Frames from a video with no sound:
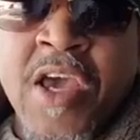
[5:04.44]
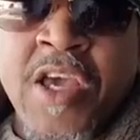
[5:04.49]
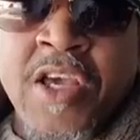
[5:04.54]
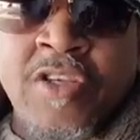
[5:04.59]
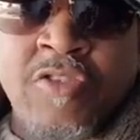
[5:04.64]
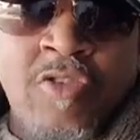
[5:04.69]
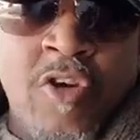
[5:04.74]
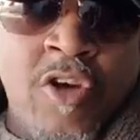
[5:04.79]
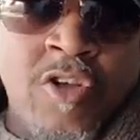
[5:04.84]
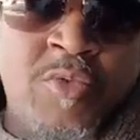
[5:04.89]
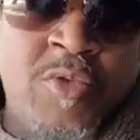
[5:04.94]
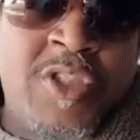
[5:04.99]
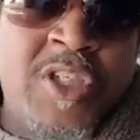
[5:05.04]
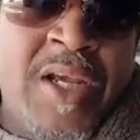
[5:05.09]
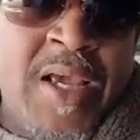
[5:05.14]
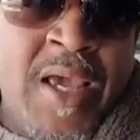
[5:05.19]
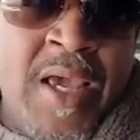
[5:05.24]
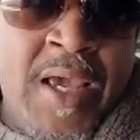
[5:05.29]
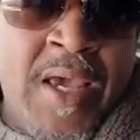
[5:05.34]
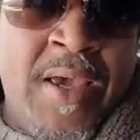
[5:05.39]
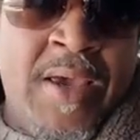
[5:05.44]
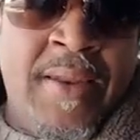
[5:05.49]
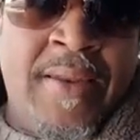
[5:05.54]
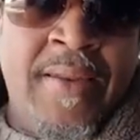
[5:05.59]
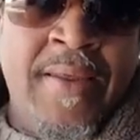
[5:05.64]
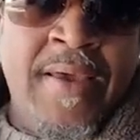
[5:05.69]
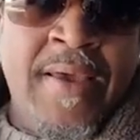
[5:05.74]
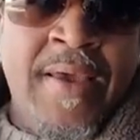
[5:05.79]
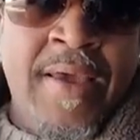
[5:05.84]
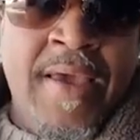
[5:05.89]
It starts with your head,
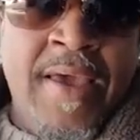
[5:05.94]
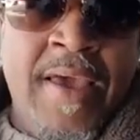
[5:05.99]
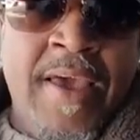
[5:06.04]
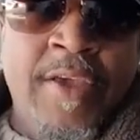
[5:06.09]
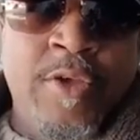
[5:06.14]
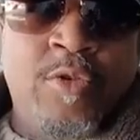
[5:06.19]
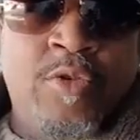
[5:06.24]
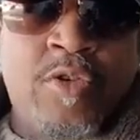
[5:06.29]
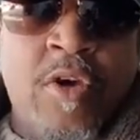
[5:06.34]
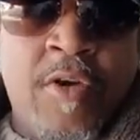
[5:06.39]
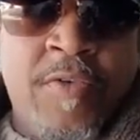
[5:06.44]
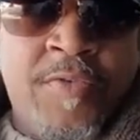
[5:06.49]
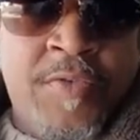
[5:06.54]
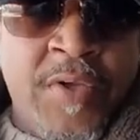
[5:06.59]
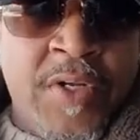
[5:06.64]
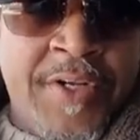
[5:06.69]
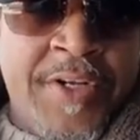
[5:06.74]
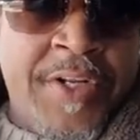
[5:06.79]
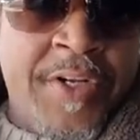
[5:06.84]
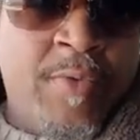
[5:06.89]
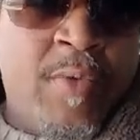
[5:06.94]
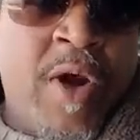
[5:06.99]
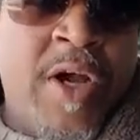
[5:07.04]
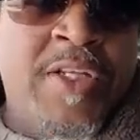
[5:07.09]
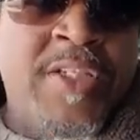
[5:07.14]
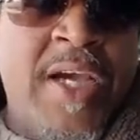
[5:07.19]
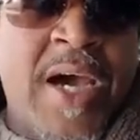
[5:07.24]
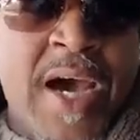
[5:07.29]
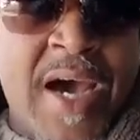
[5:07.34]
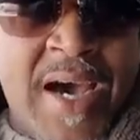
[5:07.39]
and you start feeling it
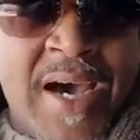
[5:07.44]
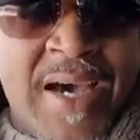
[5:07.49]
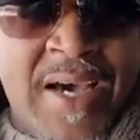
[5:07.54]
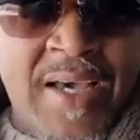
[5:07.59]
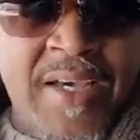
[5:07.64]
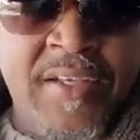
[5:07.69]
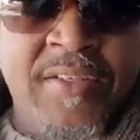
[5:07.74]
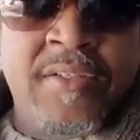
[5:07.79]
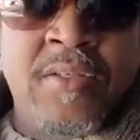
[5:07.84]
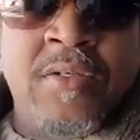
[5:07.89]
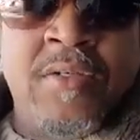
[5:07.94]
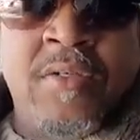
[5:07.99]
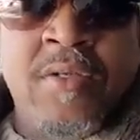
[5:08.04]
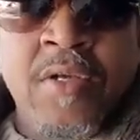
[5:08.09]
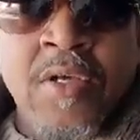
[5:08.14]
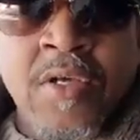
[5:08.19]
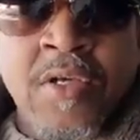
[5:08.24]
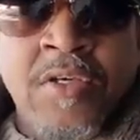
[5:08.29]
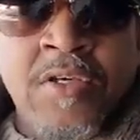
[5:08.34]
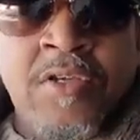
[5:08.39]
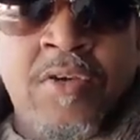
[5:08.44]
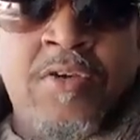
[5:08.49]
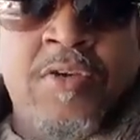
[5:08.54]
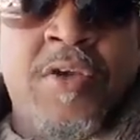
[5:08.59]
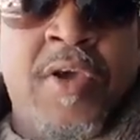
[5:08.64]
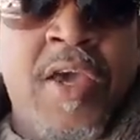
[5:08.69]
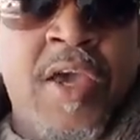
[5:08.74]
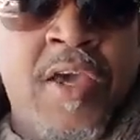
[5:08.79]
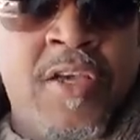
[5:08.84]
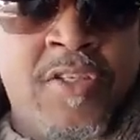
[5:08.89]
around your eyes, and
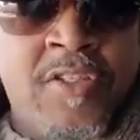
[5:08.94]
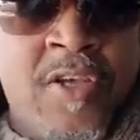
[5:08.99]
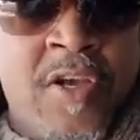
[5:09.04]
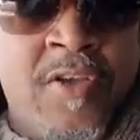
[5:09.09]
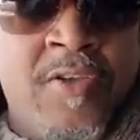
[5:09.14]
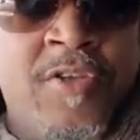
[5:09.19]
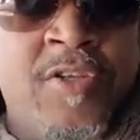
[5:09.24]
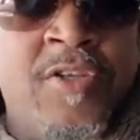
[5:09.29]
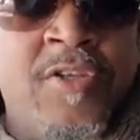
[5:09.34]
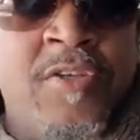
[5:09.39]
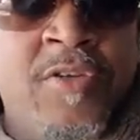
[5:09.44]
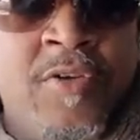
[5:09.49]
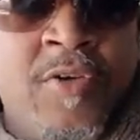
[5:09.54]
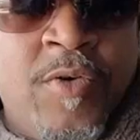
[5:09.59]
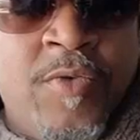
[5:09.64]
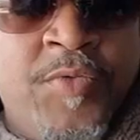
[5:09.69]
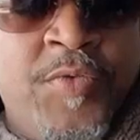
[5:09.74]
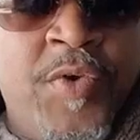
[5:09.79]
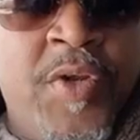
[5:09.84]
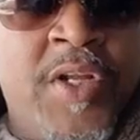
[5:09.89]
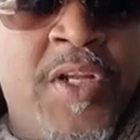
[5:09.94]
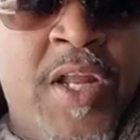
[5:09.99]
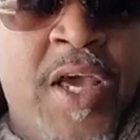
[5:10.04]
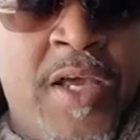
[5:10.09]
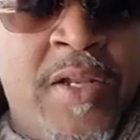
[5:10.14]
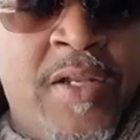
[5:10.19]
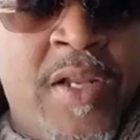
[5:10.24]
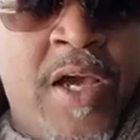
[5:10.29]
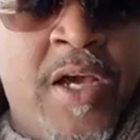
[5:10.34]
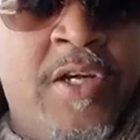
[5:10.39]
your head starts feeling
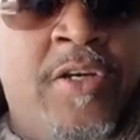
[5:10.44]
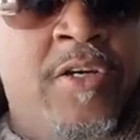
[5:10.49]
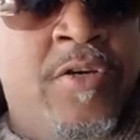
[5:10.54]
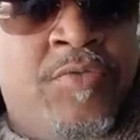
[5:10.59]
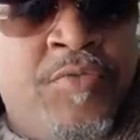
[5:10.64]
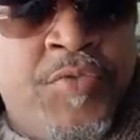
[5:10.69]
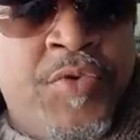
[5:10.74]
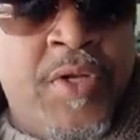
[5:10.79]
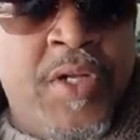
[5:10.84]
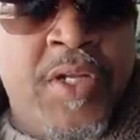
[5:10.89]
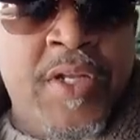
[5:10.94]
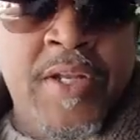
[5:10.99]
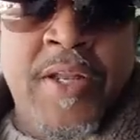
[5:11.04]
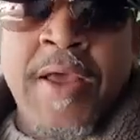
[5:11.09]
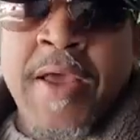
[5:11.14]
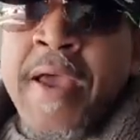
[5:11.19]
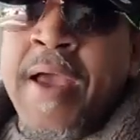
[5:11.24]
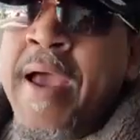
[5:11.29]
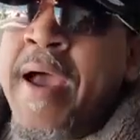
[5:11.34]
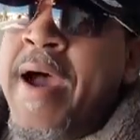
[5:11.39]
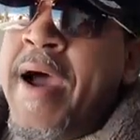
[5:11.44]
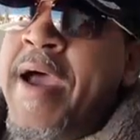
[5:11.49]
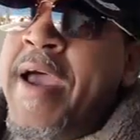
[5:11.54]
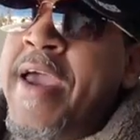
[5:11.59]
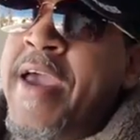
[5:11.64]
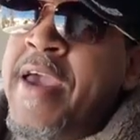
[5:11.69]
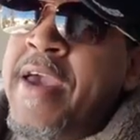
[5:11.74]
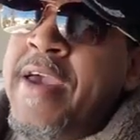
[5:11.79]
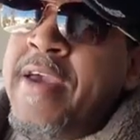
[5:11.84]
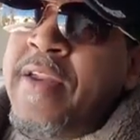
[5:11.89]
that good feeling,
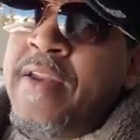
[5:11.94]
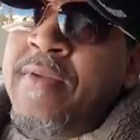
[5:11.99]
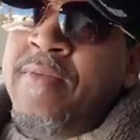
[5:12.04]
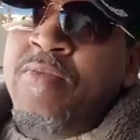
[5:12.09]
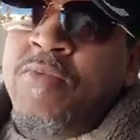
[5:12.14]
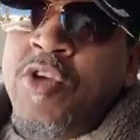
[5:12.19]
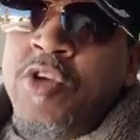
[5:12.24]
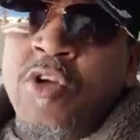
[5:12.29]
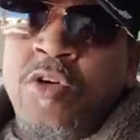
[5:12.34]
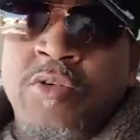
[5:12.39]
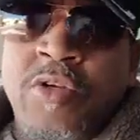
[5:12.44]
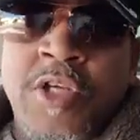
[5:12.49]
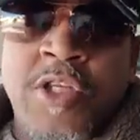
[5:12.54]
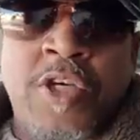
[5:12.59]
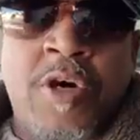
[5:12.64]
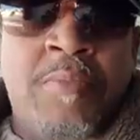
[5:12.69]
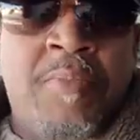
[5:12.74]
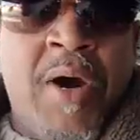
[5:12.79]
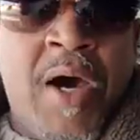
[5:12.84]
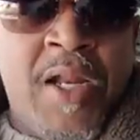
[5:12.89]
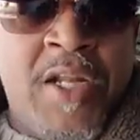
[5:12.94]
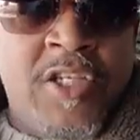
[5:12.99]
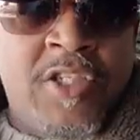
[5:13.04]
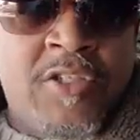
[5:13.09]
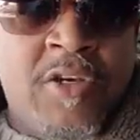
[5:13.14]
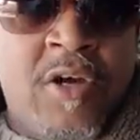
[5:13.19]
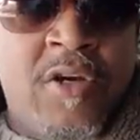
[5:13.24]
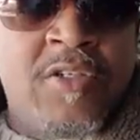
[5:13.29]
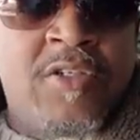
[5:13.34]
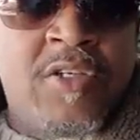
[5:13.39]
and then your body
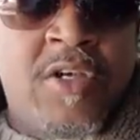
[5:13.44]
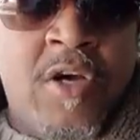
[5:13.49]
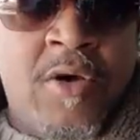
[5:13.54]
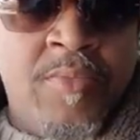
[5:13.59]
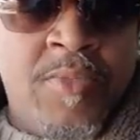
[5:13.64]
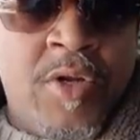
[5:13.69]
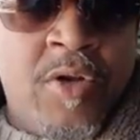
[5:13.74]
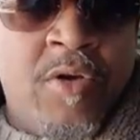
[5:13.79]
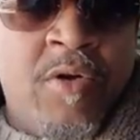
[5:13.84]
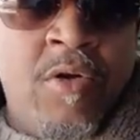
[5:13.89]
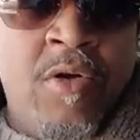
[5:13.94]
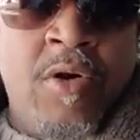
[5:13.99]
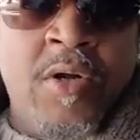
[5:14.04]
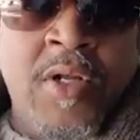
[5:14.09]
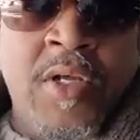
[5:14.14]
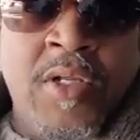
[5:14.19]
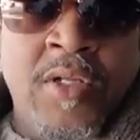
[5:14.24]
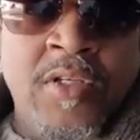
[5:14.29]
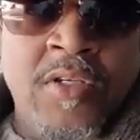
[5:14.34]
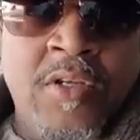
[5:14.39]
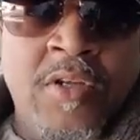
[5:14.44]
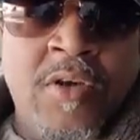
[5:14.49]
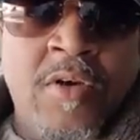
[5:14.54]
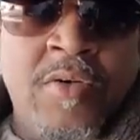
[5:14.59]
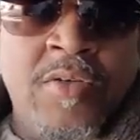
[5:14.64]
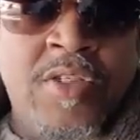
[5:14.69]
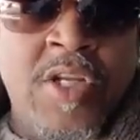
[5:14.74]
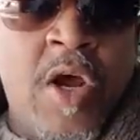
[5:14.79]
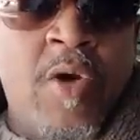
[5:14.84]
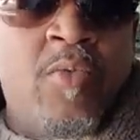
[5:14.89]
starts coming on, and
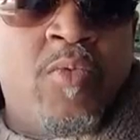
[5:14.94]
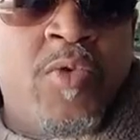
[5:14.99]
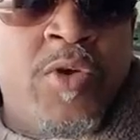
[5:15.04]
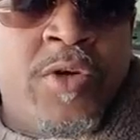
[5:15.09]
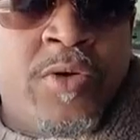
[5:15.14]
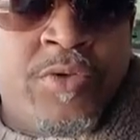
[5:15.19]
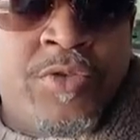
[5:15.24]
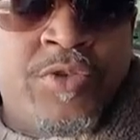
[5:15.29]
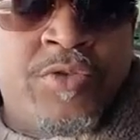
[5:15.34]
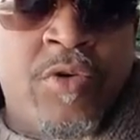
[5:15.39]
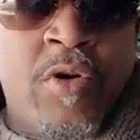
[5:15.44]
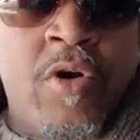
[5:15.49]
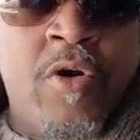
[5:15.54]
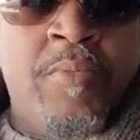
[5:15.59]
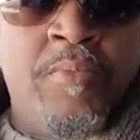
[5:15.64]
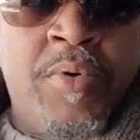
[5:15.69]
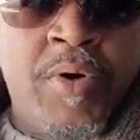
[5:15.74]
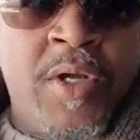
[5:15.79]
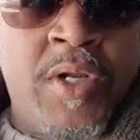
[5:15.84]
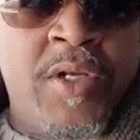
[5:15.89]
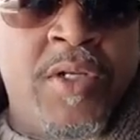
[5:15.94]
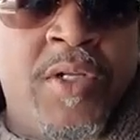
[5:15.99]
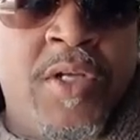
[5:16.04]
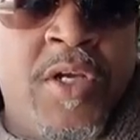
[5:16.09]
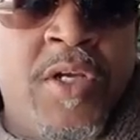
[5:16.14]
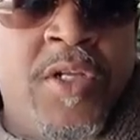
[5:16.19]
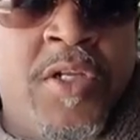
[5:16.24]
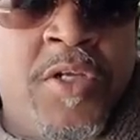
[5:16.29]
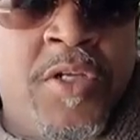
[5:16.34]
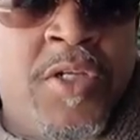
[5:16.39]
it's not real strong, but
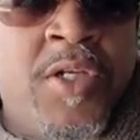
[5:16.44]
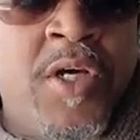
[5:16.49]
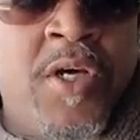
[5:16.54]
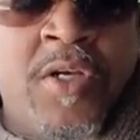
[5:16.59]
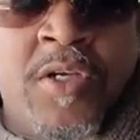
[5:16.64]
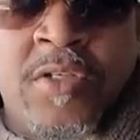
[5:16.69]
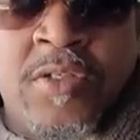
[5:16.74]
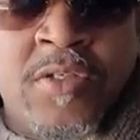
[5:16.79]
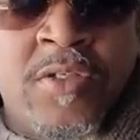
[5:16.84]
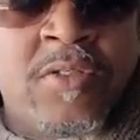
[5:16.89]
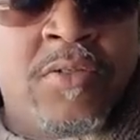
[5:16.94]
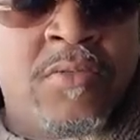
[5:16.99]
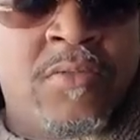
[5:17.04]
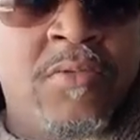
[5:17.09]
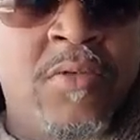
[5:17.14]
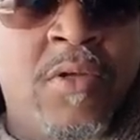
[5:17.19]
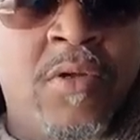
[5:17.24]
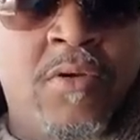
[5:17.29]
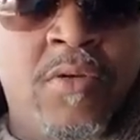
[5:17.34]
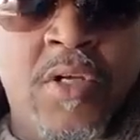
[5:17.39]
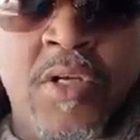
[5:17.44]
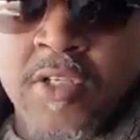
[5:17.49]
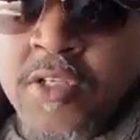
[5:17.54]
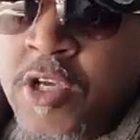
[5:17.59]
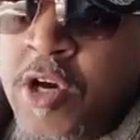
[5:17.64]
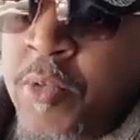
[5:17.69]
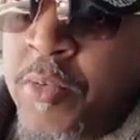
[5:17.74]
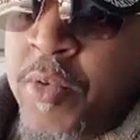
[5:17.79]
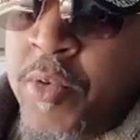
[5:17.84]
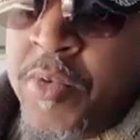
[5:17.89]
it does does
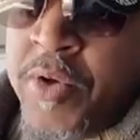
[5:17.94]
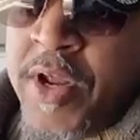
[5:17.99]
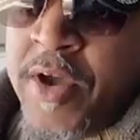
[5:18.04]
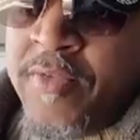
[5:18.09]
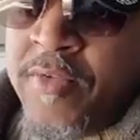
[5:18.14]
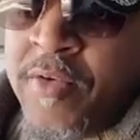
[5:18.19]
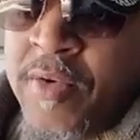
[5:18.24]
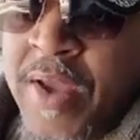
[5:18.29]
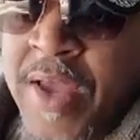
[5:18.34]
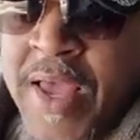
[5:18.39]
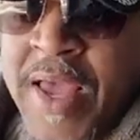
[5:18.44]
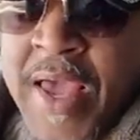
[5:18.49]
help or whatever.